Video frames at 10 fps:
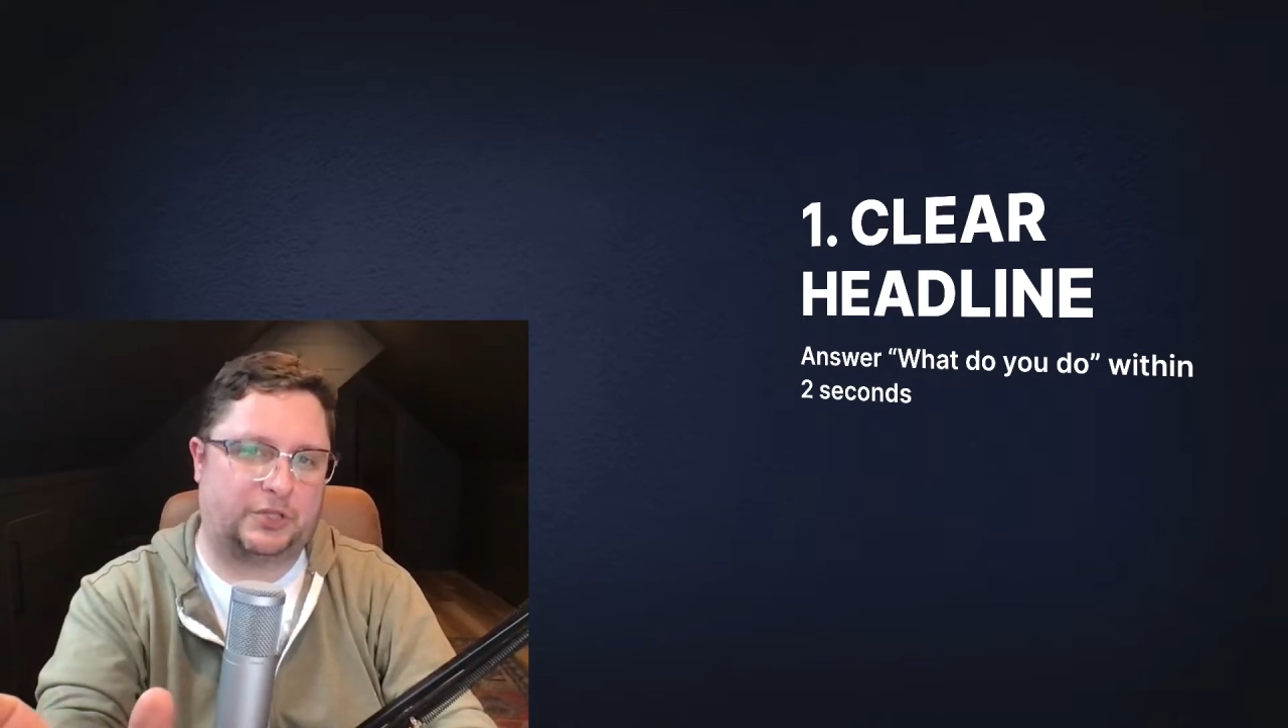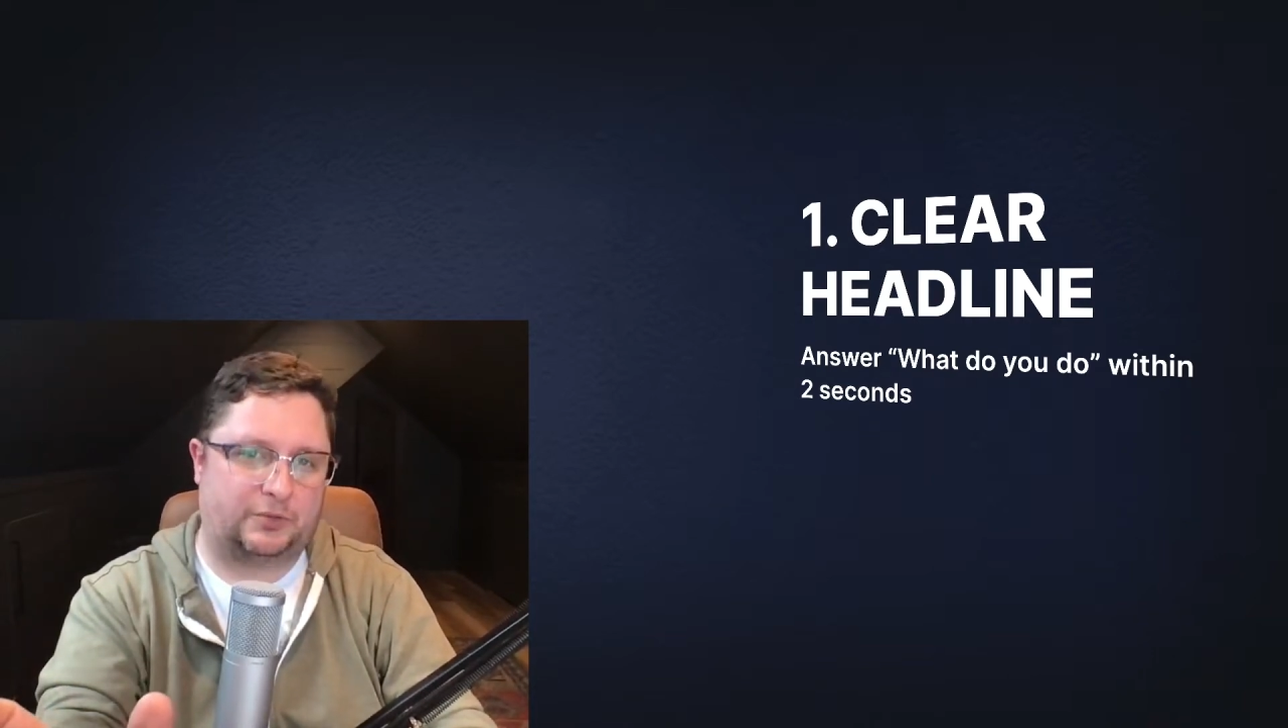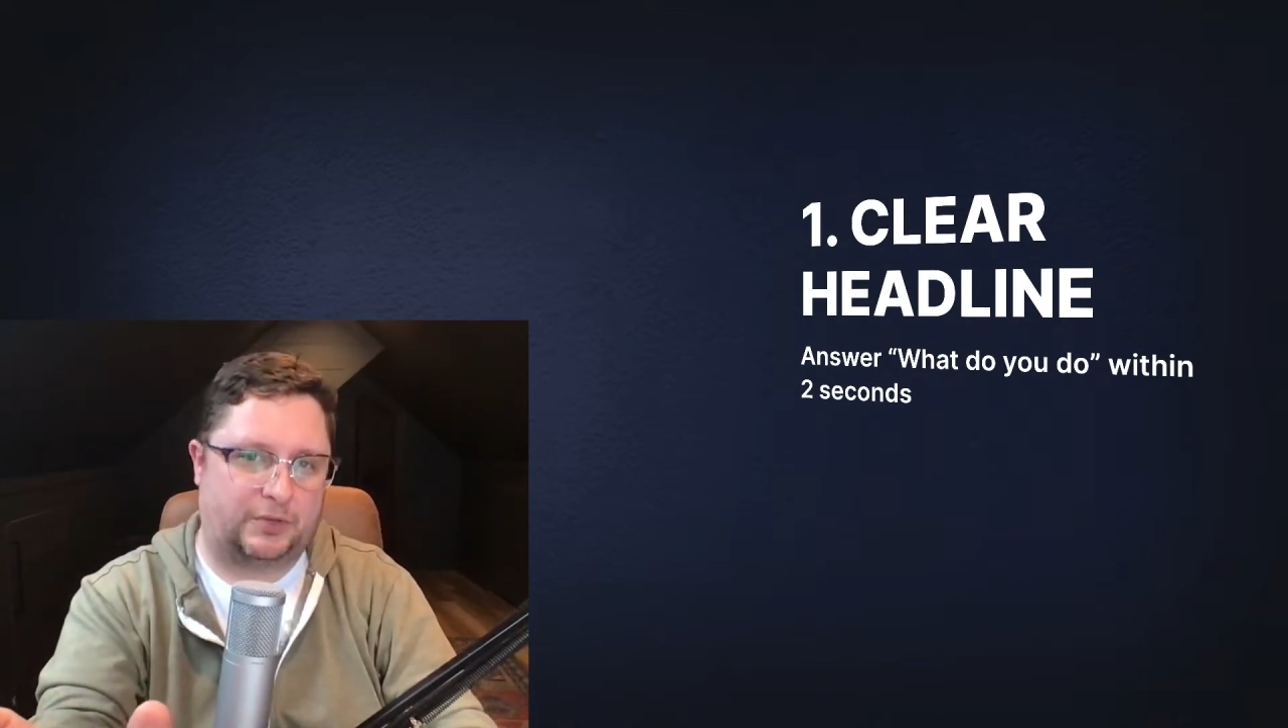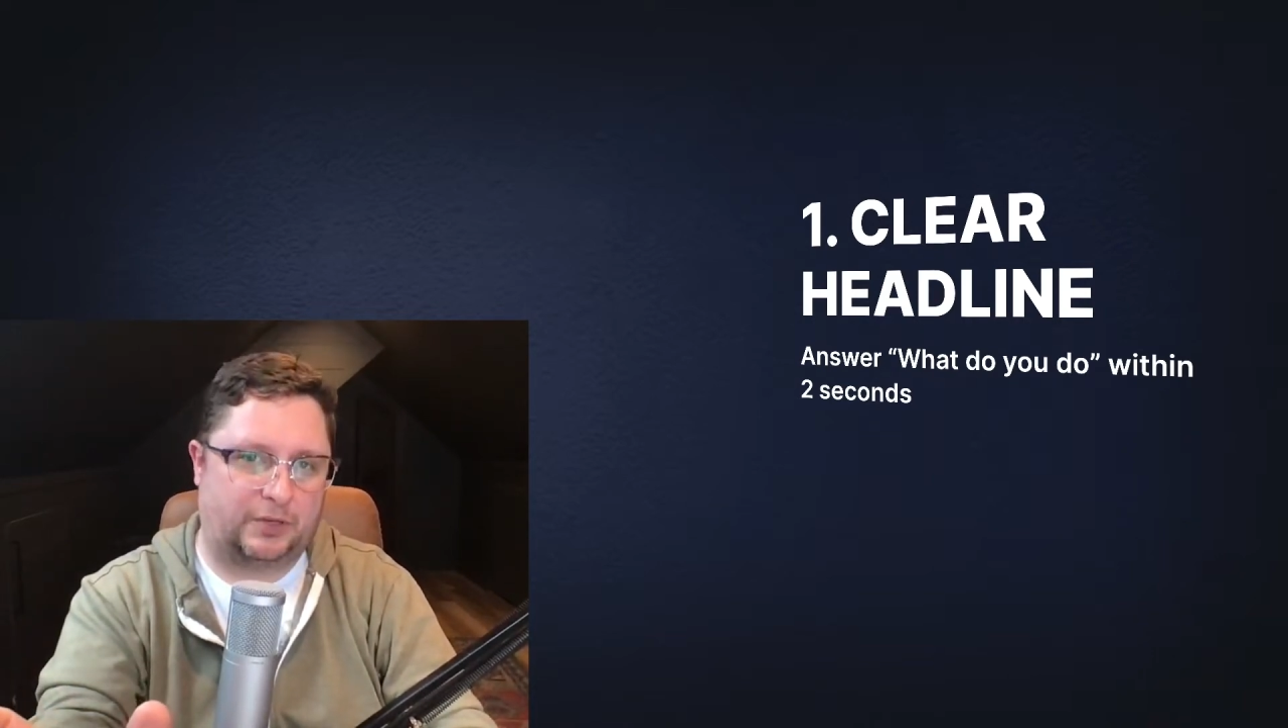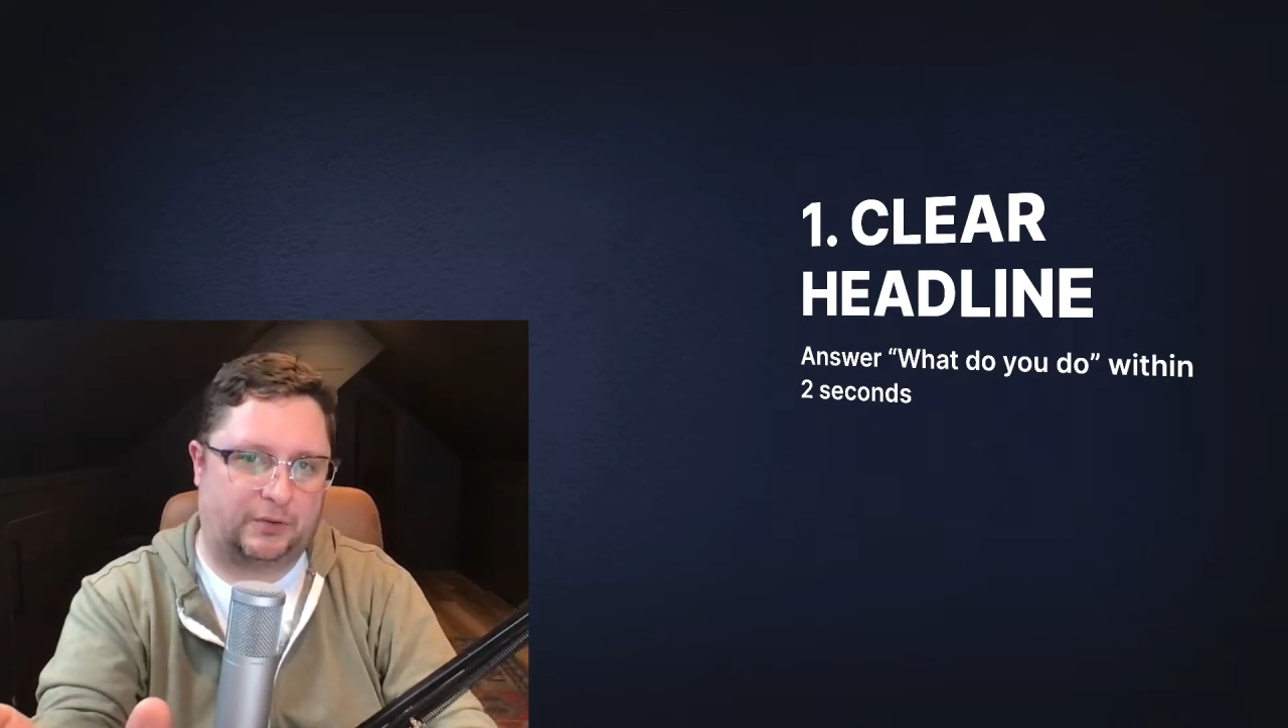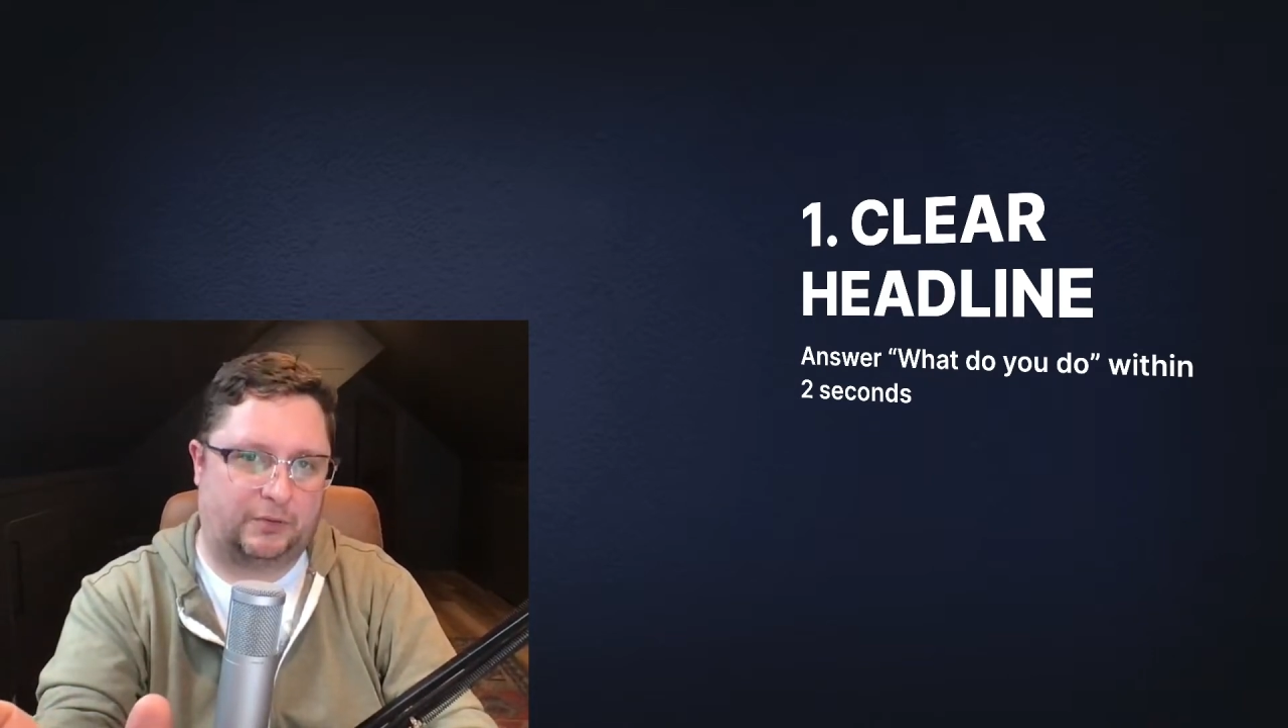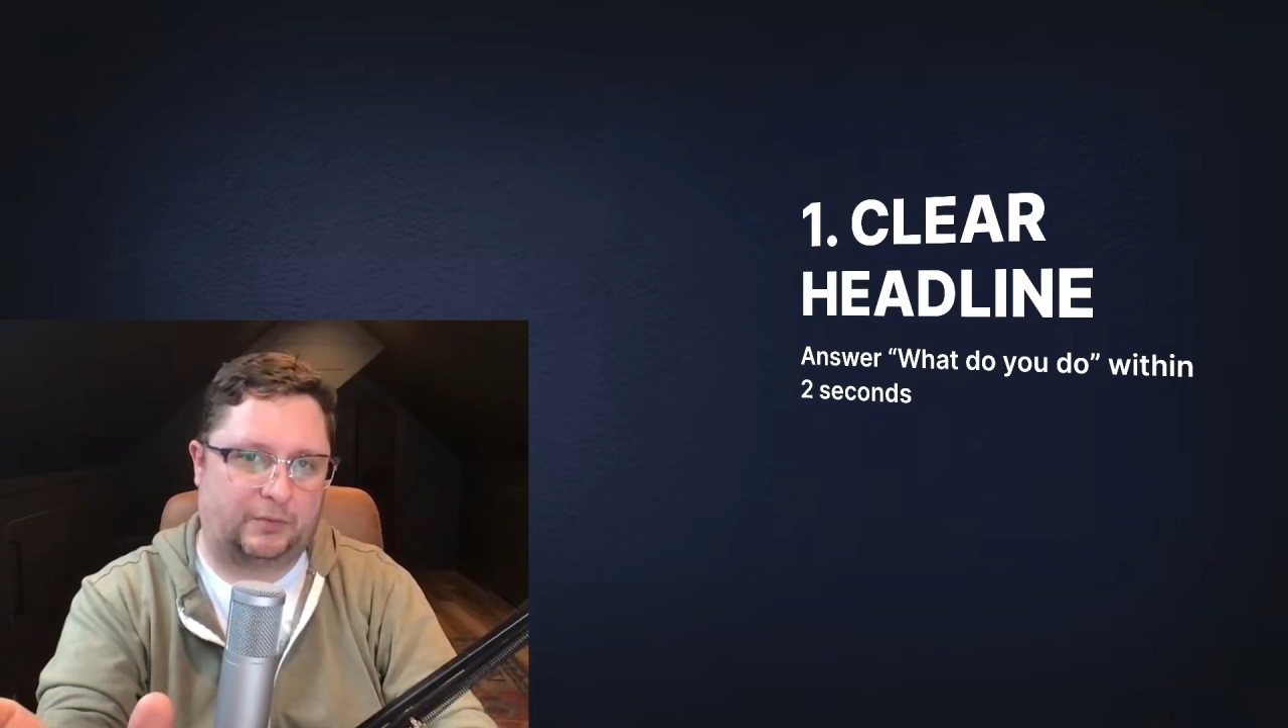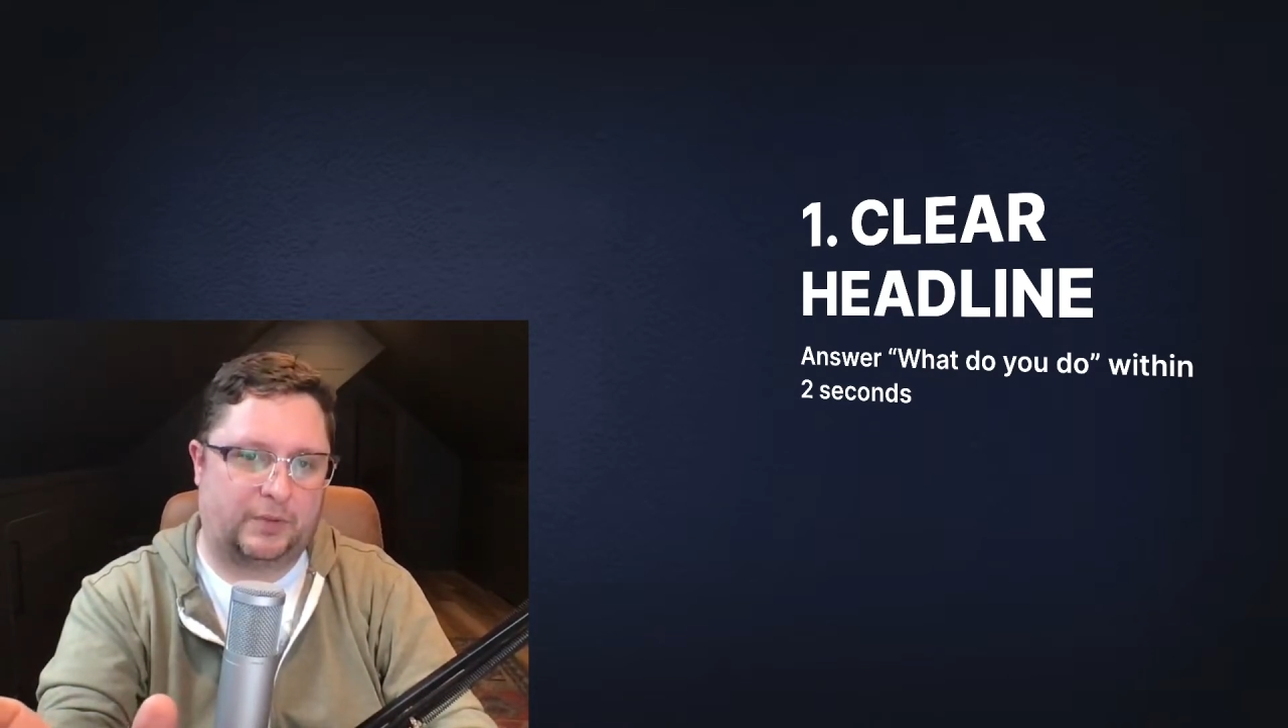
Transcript: you do